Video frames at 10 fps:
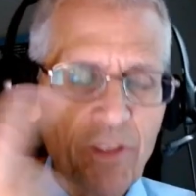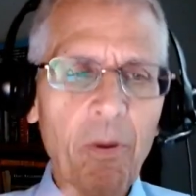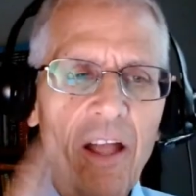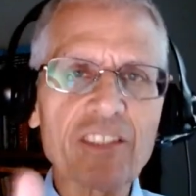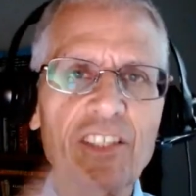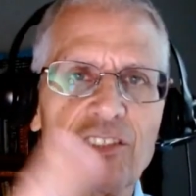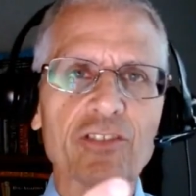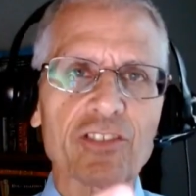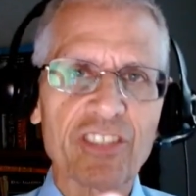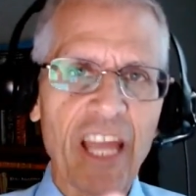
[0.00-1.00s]
what the
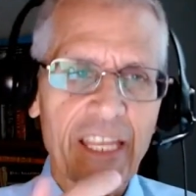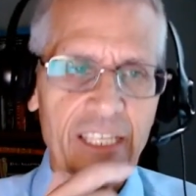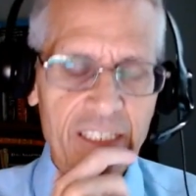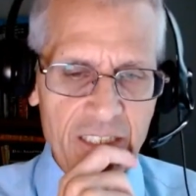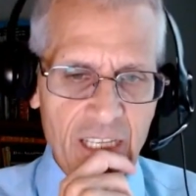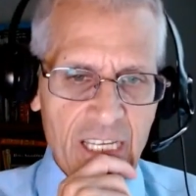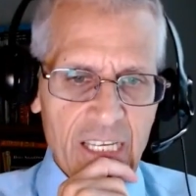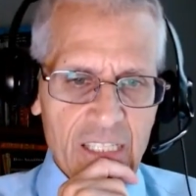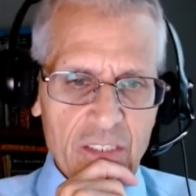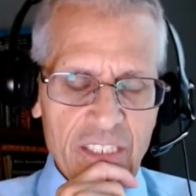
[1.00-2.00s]
politicians are saying is
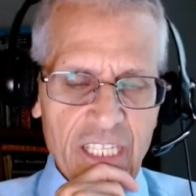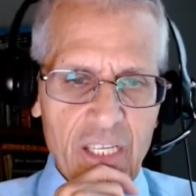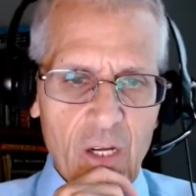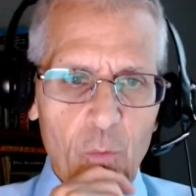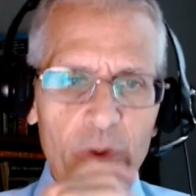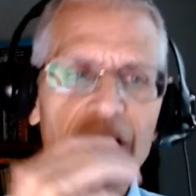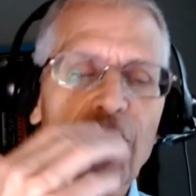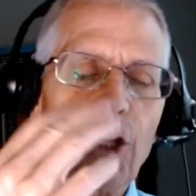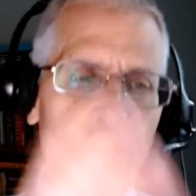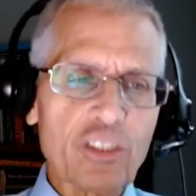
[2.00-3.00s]
they're saying, oh, we're
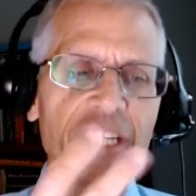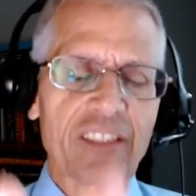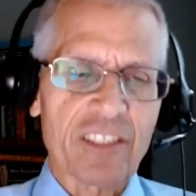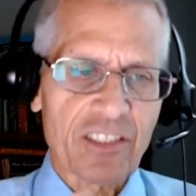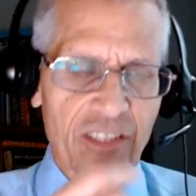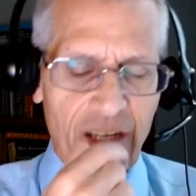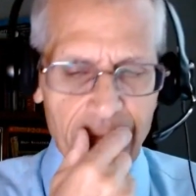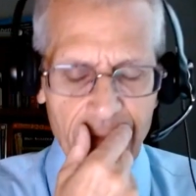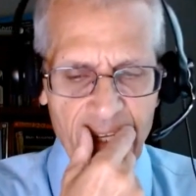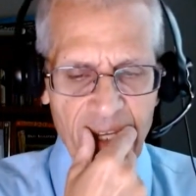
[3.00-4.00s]
going to negotiate this
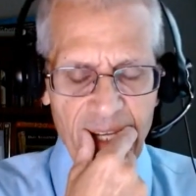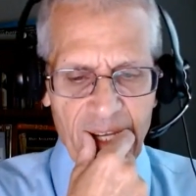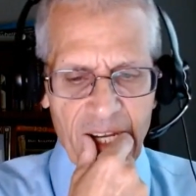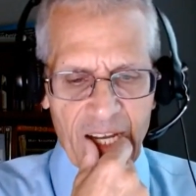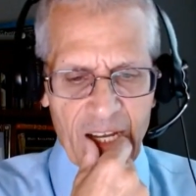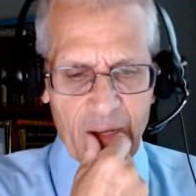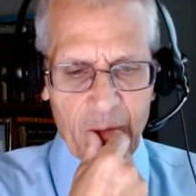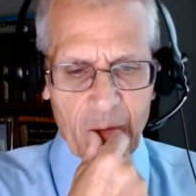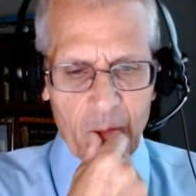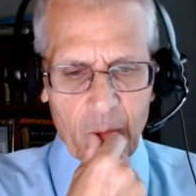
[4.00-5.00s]
stuff,
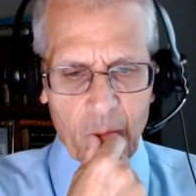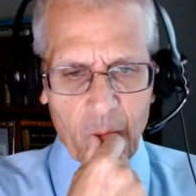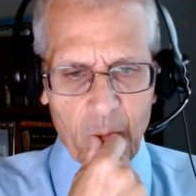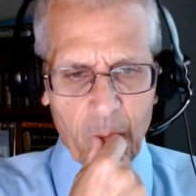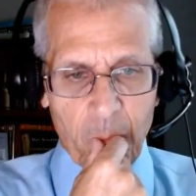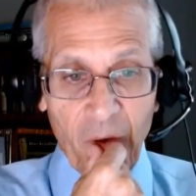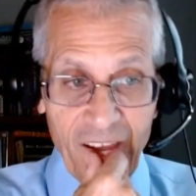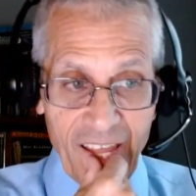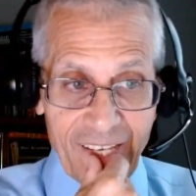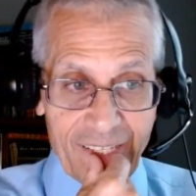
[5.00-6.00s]
uh,
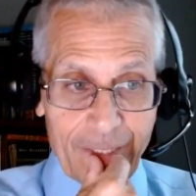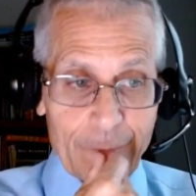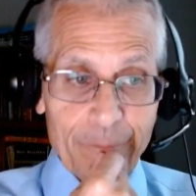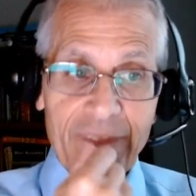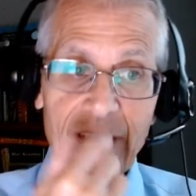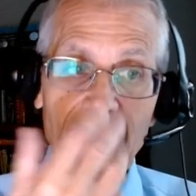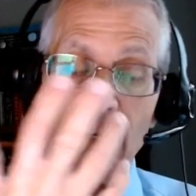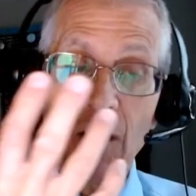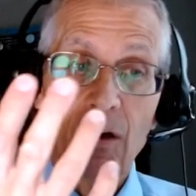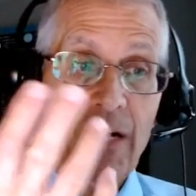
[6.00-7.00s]
but
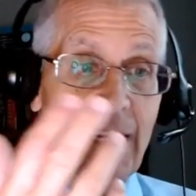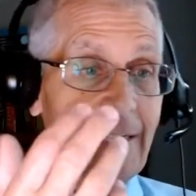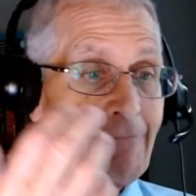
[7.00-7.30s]
you know,